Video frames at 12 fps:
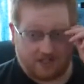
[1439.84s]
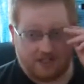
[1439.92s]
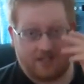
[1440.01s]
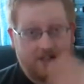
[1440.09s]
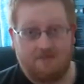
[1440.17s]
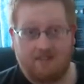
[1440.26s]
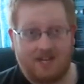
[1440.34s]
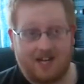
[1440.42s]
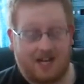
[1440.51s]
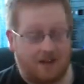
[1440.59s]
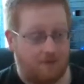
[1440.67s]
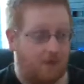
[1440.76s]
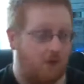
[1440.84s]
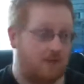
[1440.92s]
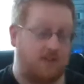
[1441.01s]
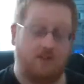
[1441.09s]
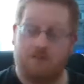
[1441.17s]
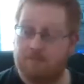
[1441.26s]
Didn't really like
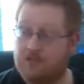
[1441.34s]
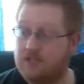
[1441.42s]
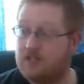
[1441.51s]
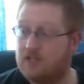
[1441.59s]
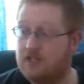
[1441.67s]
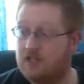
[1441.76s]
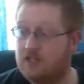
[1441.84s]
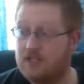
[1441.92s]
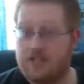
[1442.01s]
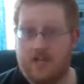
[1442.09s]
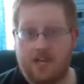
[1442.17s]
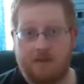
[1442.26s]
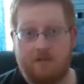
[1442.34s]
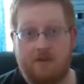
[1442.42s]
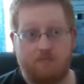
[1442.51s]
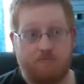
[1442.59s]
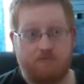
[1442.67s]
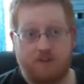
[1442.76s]
Warzone, but the game,
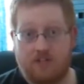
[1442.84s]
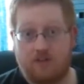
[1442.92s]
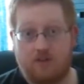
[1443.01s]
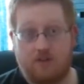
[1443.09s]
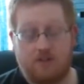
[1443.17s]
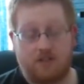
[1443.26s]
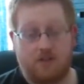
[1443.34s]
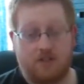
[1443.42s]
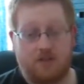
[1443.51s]
pretty good, you